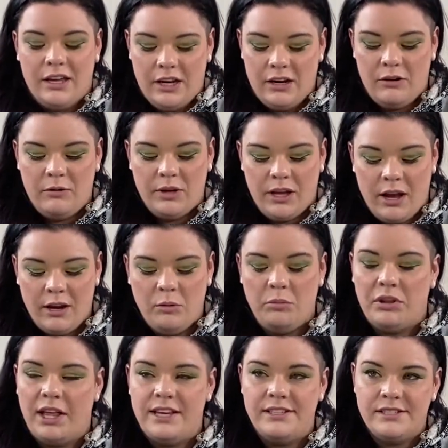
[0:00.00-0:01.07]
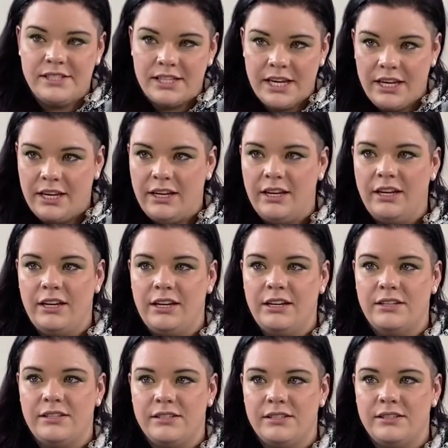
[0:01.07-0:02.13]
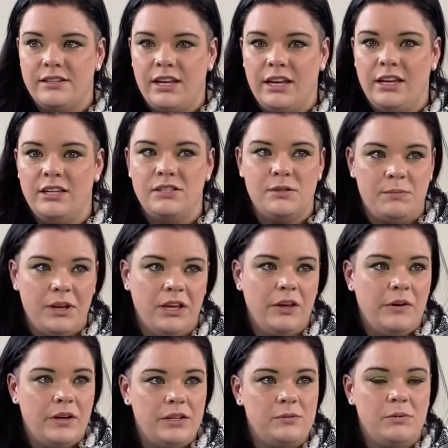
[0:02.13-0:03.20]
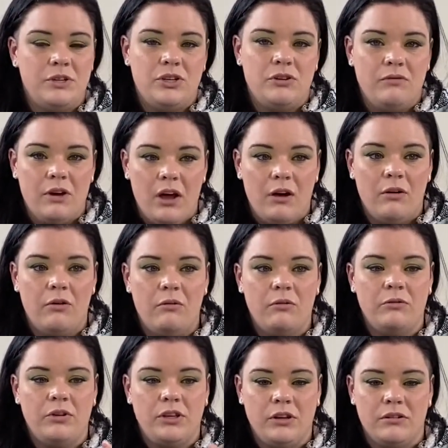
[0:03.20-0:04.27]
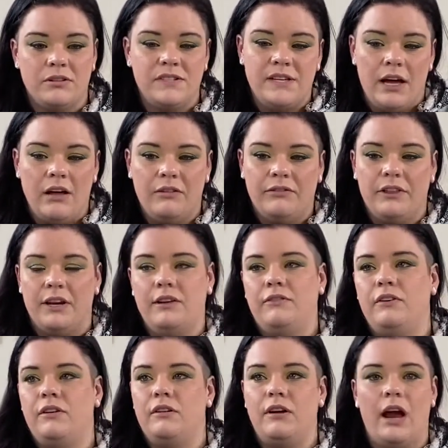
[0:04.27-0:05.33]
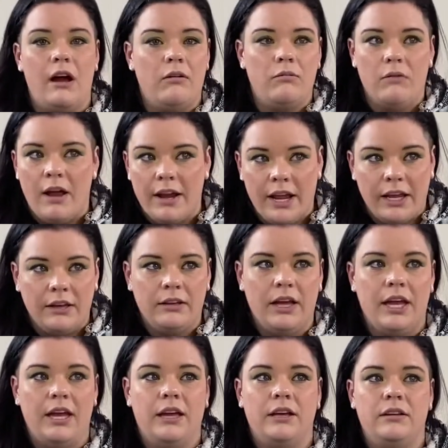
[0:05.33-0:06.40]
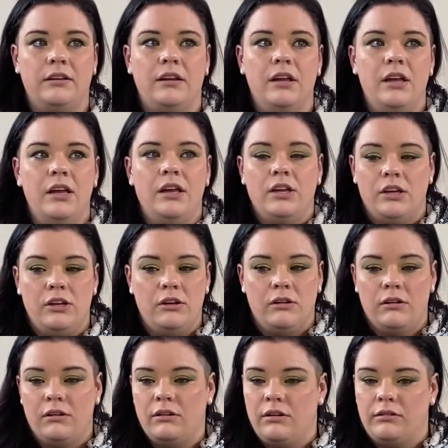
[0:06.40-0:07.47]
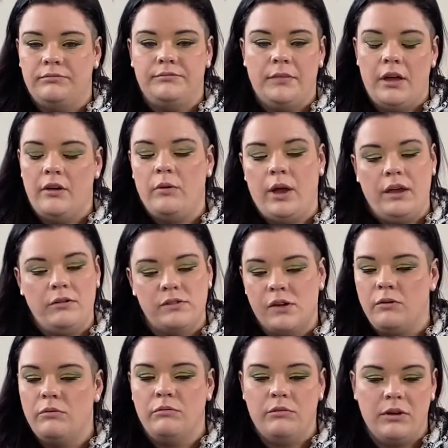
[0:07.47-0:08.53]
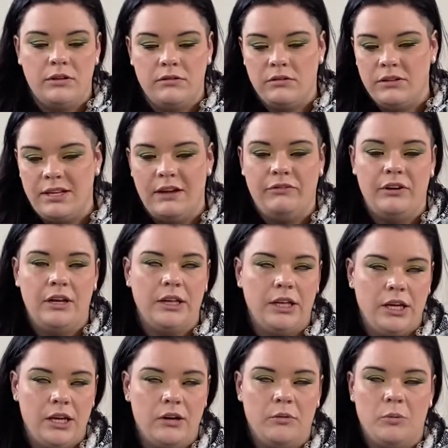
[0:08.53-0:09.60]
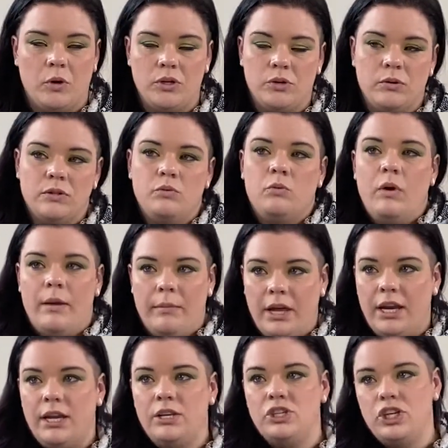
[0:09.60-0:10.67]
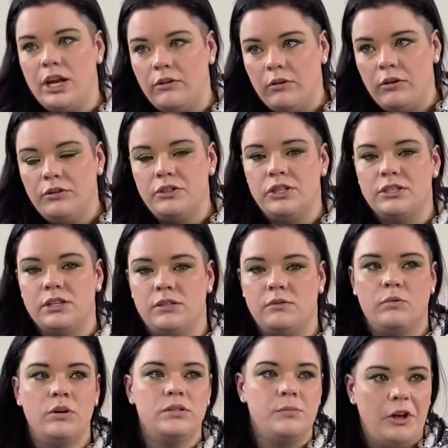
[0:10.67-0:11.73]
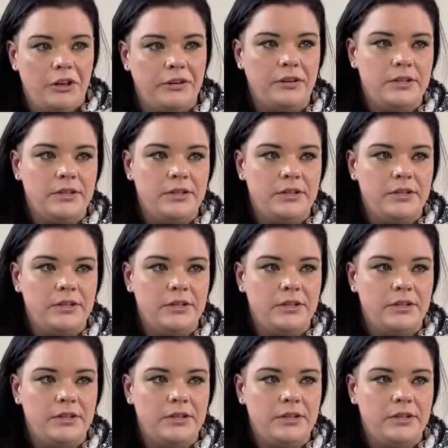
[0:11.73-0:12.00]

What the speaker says: it kind of blends in and it's inconspicuous, but yourself that if you're out running and okay, so it definitely geared more towards women in general, just because we're smaller in